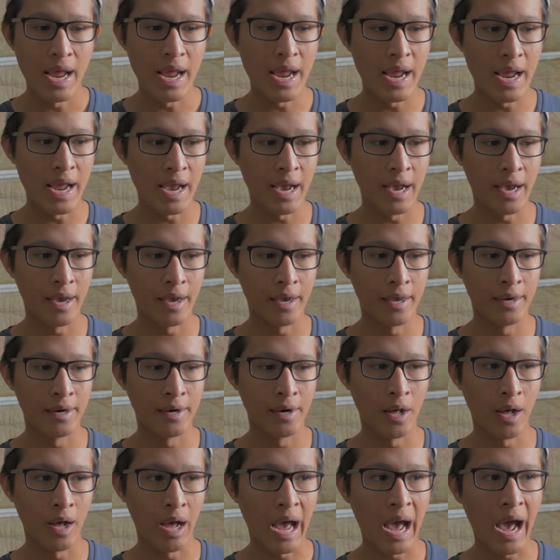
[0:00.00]

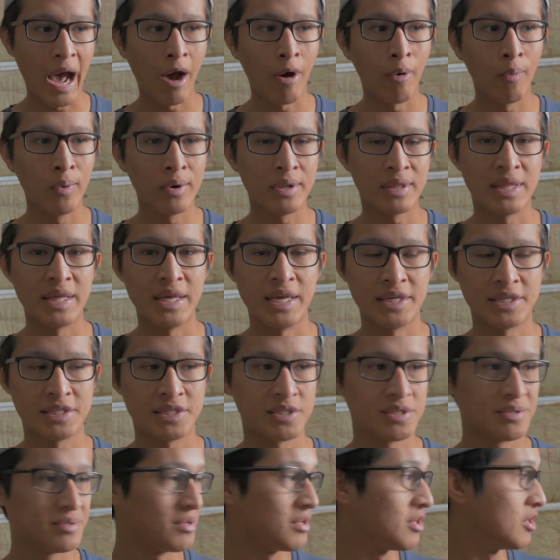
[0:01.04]
And how would
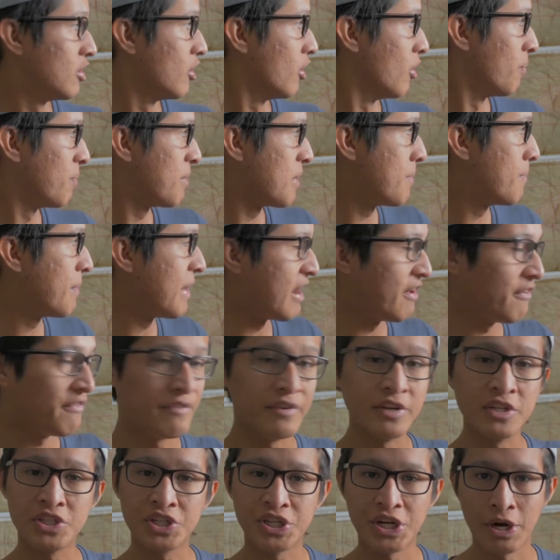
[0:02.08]
this, you know, be
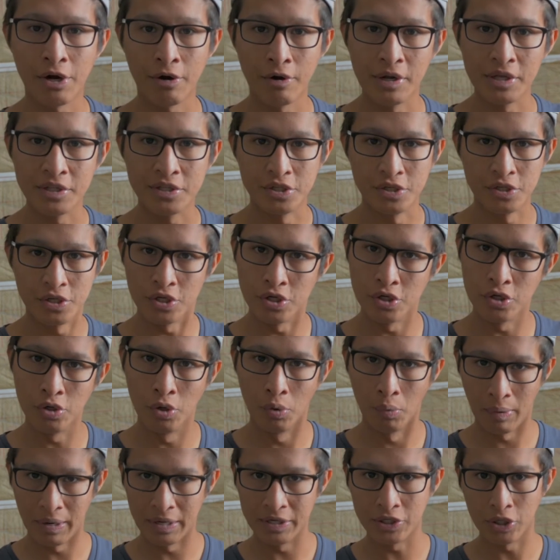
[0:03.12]
beneficiary to
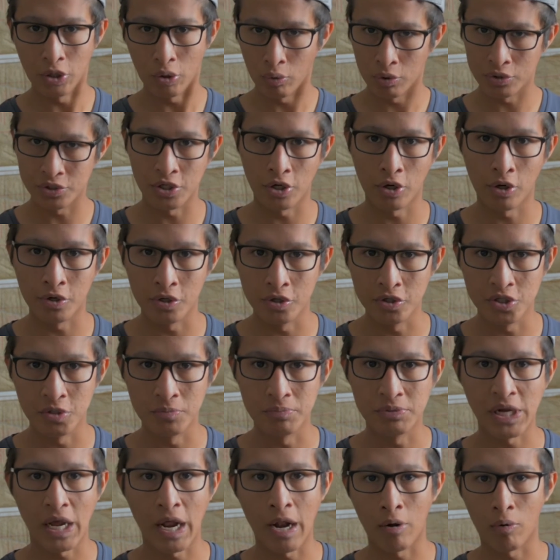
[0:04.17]
you and towards your
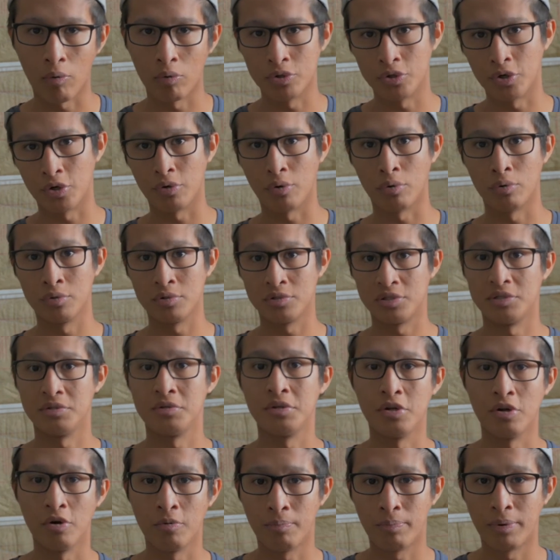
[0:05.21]
YouTube channel or towards, you know,